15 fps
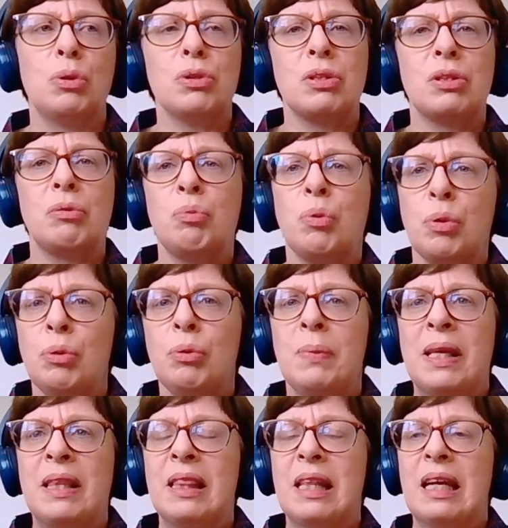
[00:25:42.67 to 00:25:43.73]
what's the
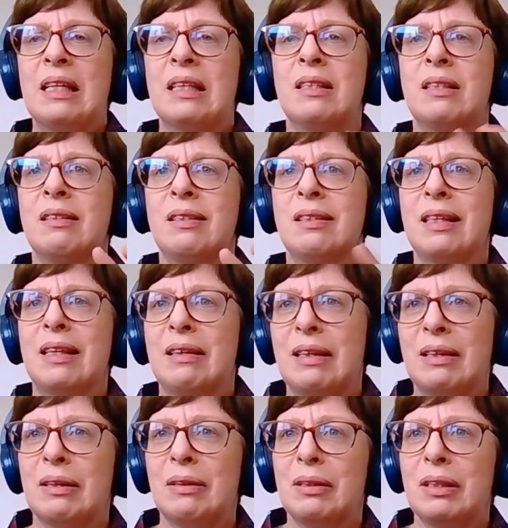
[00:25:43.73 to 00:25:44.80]
womb in this?
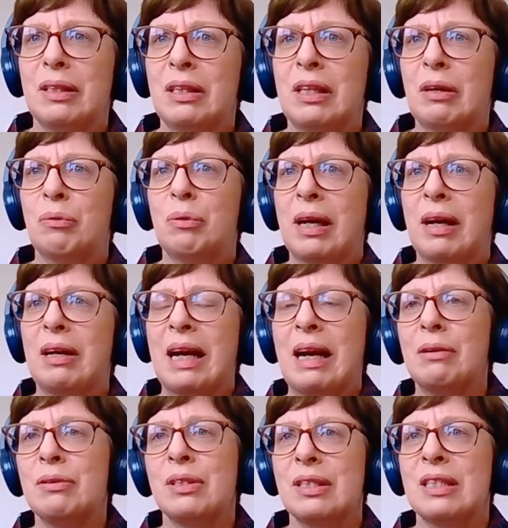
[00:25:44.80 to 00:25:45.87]
You know,
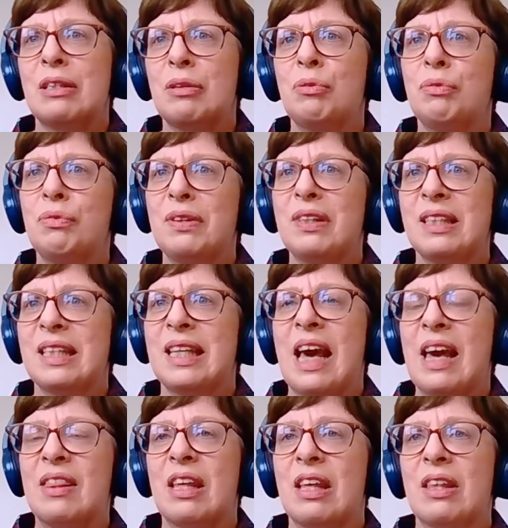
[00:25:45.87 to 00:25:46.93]
how does it all fit
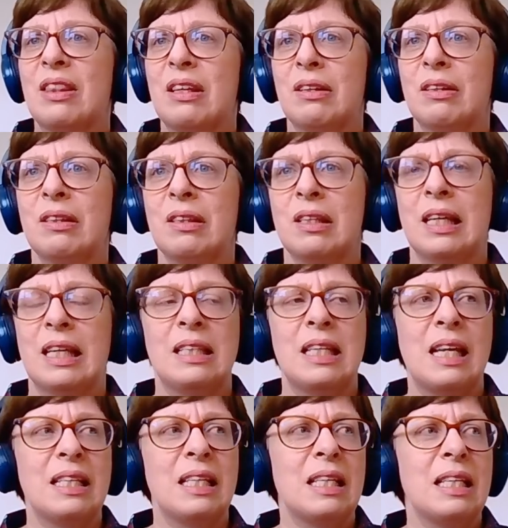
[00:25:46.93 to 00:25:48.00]
together?
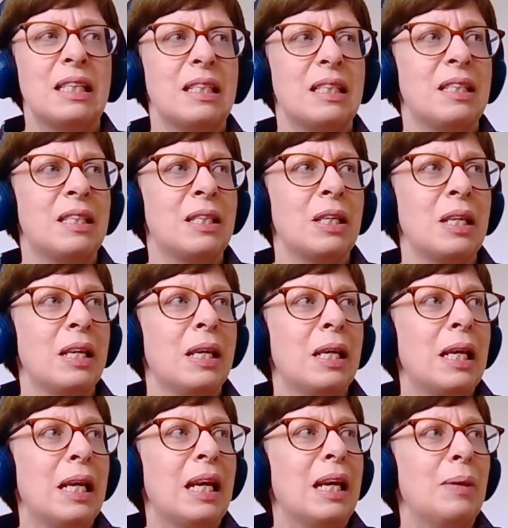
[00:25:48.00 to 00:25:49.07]
It
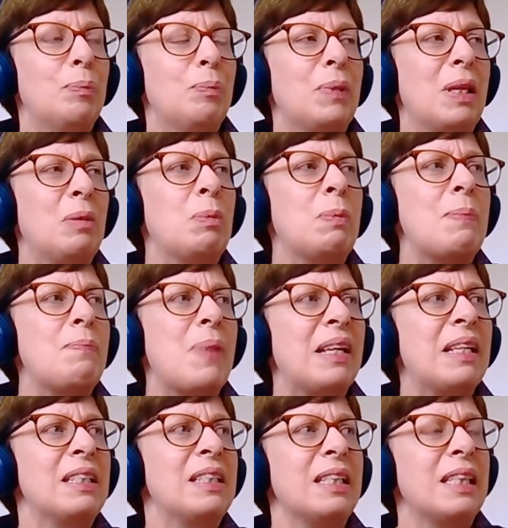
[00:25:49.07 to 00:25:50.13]
would be
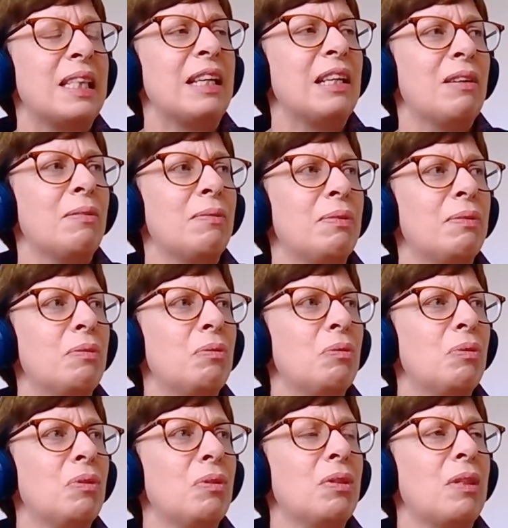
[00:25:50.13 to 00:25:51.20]
better to think of
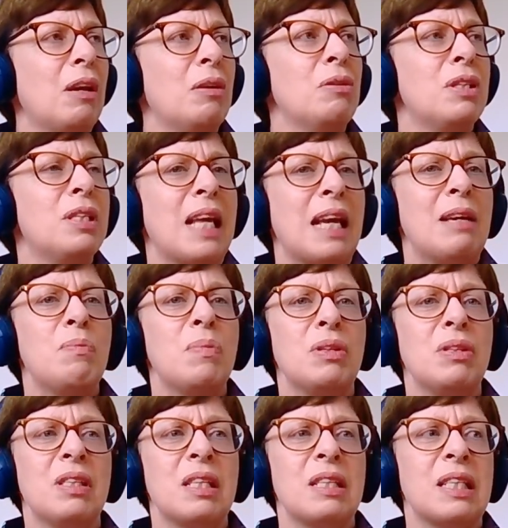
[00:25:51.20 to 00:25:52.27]
those
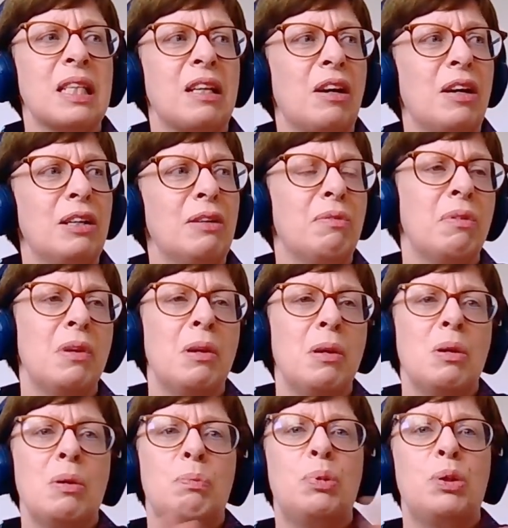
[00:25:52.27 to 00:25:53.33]
statements as a kind of
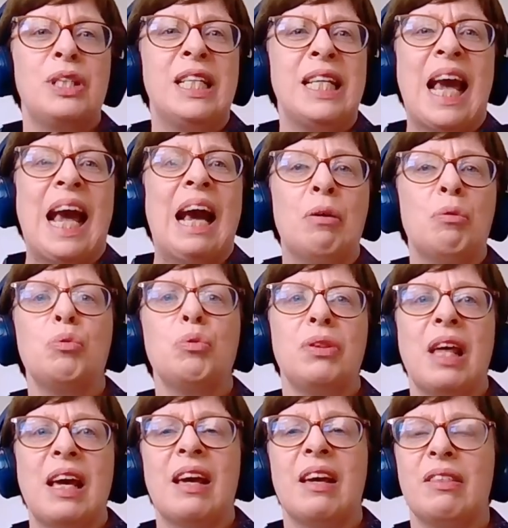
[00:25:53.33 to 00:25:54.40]
pretty
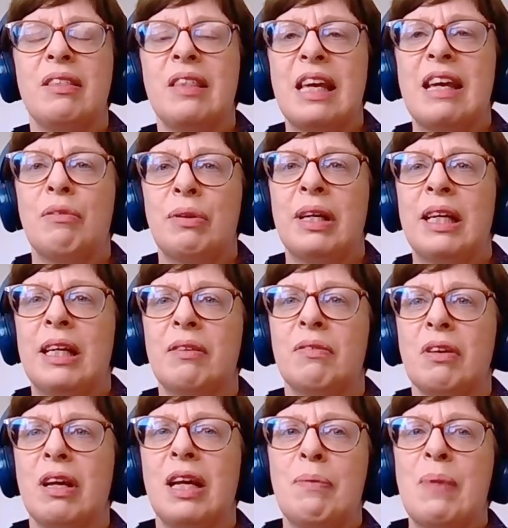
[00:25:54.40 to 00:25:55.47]
out there theory
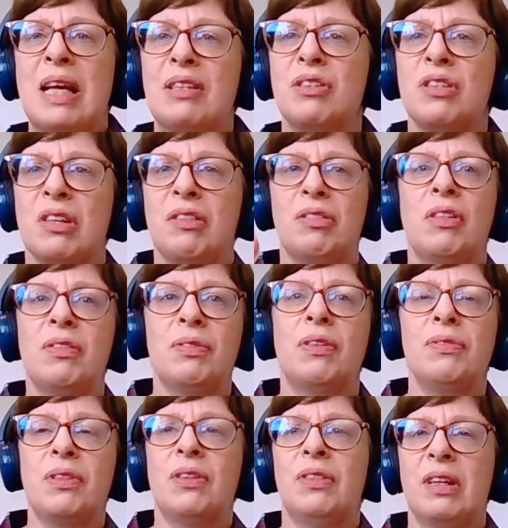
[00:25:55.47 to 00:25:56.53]
of early medicine
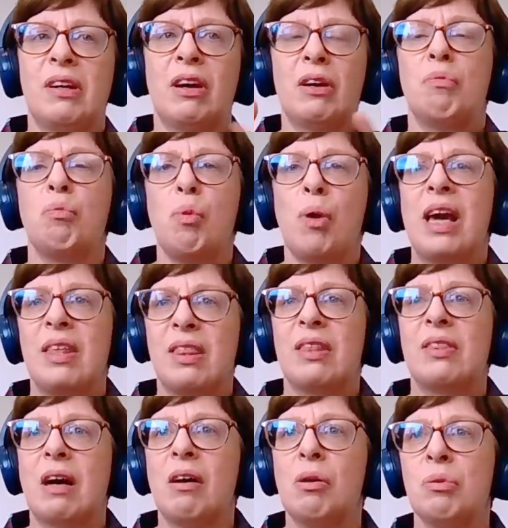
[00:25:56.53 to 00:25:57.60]
than the kind of way
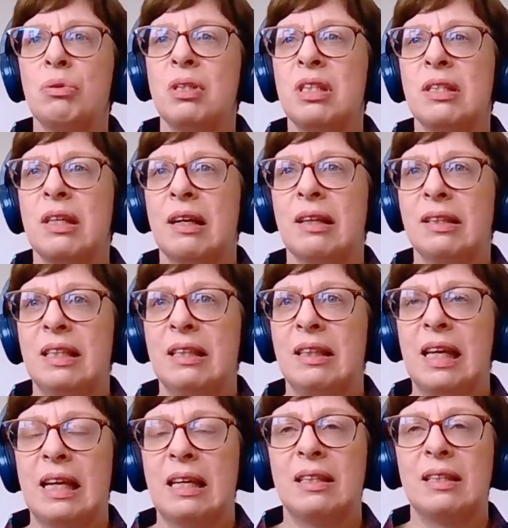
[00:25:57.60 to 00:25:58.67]
that the whole
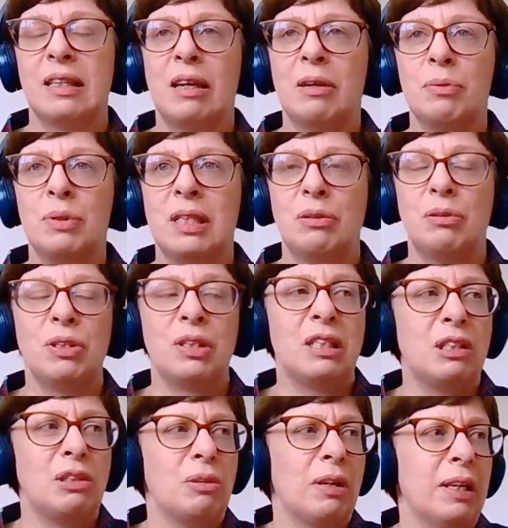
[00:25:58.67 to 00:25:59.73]
society thinks. And I was
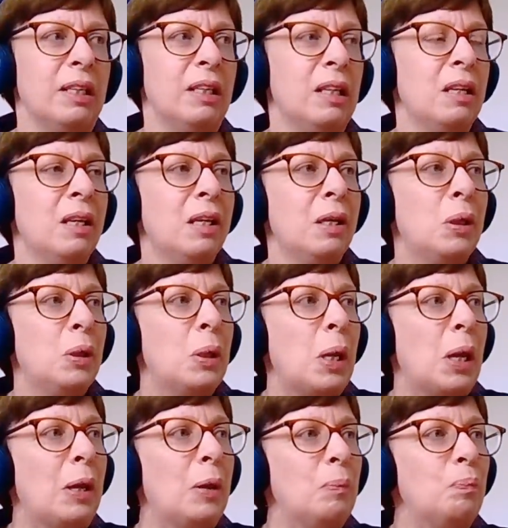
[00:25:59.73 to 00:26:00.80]
interested to try
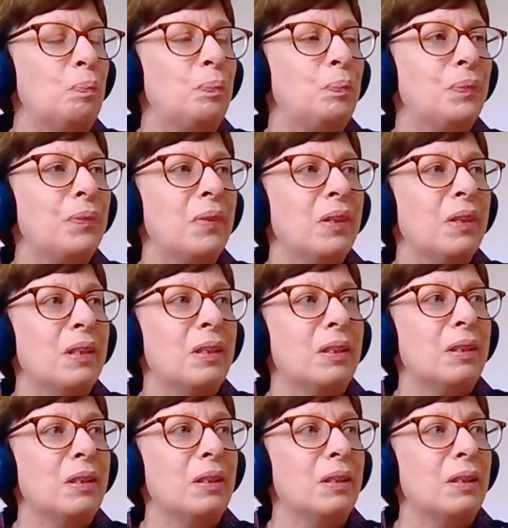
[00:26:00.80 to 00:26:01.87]
and
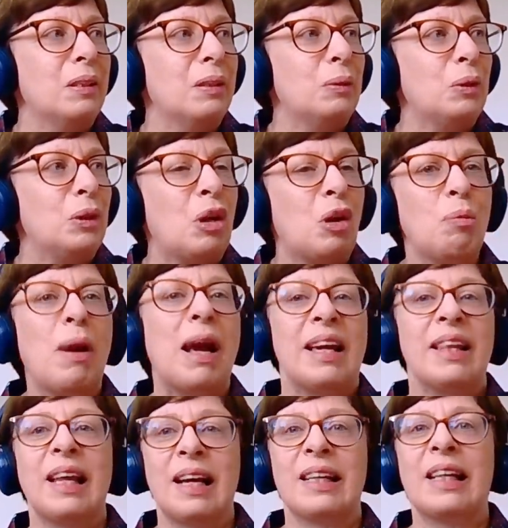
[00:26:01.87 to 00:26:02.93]

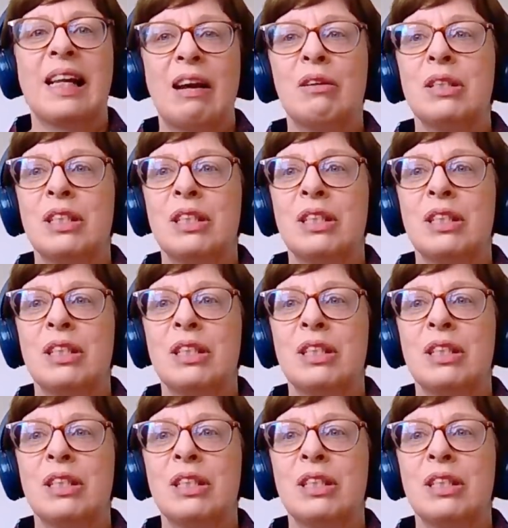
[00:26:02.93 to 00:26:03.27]
correct that